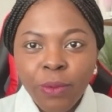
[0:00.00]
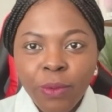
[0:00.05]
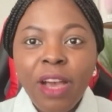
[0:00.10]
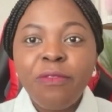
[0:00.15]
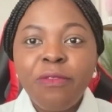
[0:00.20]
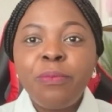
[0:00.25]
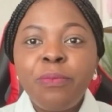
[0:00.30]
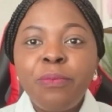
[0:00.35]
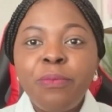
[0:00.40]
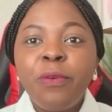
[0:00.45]
would
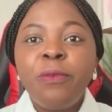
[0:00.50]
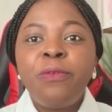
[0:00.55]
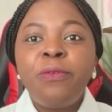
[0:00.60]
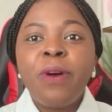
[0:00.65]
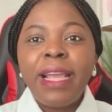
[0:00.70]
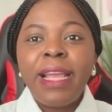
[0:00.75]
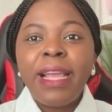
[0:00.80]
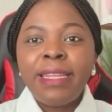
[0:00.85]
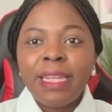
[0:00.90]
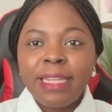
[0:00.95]
have
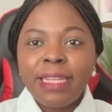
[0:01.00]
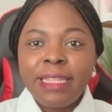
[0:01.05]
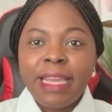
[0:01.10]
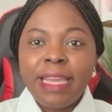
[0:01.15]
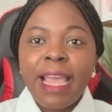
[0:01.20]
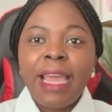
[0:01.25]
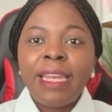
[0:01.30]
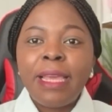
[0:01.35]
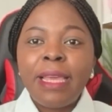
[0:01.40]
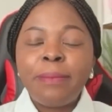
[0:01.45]
provided the
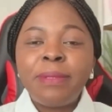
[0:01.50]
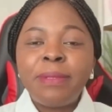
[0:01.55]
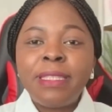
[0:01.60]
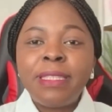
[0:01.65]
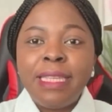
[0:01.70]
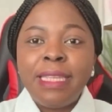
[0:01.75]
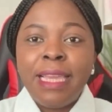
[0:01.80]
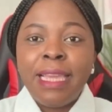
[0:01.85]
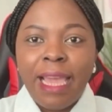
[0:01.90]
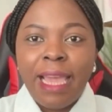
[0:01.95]

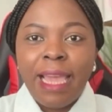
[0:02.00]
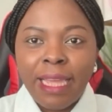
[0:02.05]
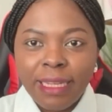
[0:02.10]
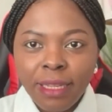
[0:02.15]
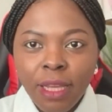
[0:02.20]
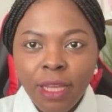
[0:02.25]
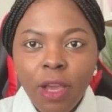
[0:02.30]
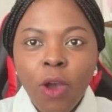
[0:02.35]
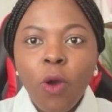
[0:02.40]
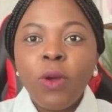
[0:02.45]
NMCN
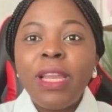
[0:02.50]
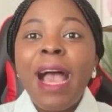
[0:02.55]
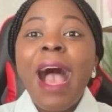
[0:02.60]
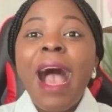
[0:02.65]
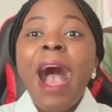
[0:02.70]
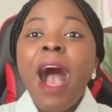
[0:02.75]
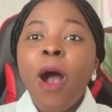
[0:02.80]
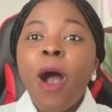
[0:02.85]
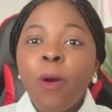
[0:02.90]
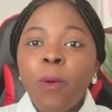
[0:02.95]
on
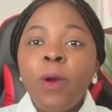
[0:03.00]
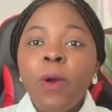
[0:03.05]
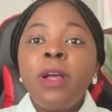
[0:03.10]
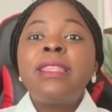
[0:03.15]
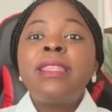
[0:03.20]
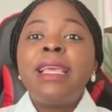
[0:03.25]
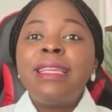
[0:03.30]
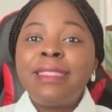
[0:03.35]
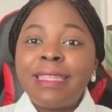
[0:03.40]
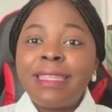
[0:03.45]
how
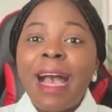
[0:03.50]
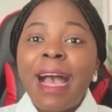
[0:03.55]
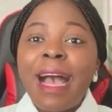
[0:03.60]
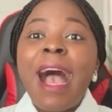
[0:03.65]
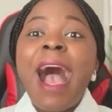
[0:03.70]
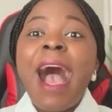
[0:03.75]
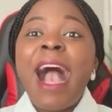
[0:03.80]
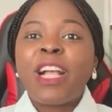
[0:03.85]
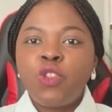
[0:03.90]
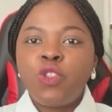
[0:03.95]
things are
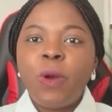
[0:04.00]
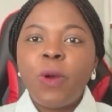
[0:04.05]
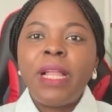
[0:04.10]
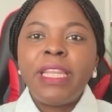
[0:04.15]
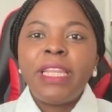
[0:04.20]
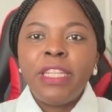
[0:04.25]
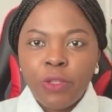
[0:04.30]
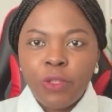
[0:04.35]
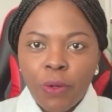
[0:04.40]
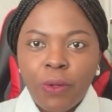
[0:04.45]

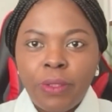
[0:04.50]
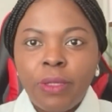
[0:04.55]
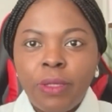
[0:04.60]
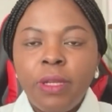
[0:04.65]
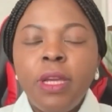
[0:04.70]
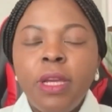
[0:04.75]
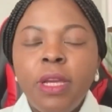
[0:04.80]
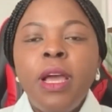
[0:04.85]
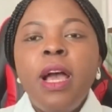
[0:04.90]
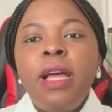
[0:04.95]
actually done.
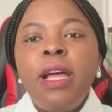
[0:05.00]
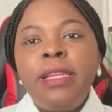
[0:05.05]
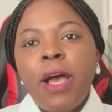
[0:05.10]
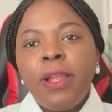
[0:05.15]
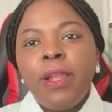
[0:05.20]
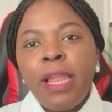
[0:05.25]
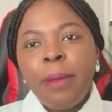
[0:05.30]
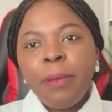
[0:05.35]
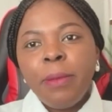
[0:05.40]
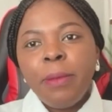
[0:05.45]

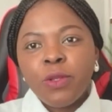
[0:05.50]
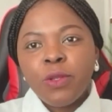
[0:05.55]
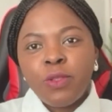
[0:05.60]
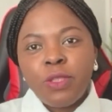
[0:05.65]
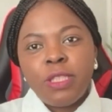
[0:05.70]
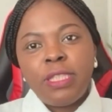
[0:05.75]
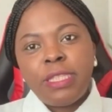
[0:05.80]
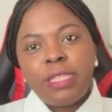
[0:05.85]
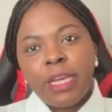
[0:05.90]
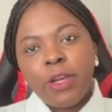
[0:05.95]
Now, let me go
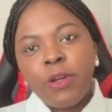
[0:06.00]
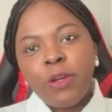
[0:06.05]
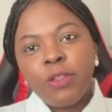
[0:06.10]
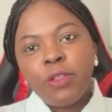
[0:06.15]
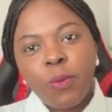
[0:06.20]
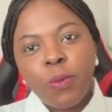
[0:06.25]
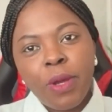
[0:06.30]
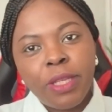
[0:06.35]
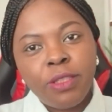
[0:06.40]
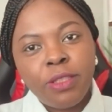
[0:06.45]
to the
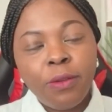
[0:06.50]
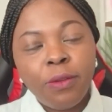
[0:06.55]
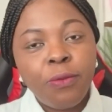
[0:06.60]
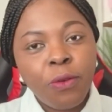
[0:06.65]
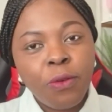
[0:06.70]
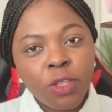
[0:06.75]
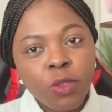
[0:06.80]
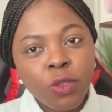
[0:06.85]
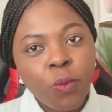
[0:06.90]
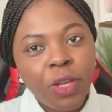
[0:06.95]
second question, the
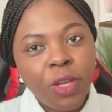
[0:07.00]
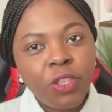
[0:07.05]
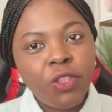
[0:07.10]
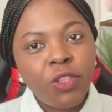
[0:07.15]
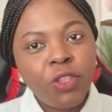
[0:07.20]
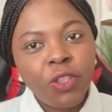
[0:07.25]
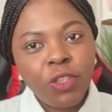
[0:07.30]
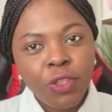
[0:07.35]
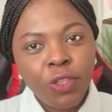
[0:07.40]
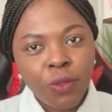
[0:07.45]
first
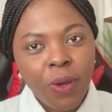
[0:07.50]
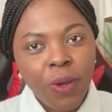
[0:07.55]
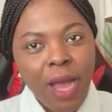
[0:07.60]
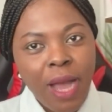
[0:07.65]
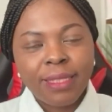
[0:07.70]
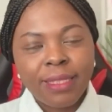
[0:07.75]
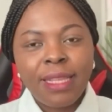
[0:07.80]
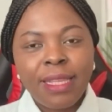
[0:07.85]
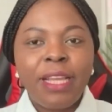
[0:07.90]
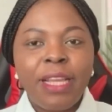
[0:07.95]
question you
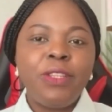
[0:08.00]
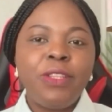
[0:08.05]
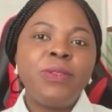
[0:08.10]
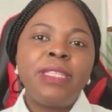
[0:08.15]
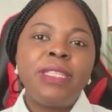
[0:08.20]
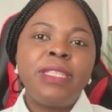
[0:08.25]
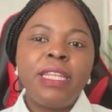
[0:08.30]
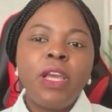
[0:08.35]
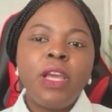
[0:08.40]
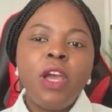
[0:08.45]
asked, and you
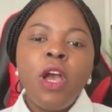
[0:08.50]
said,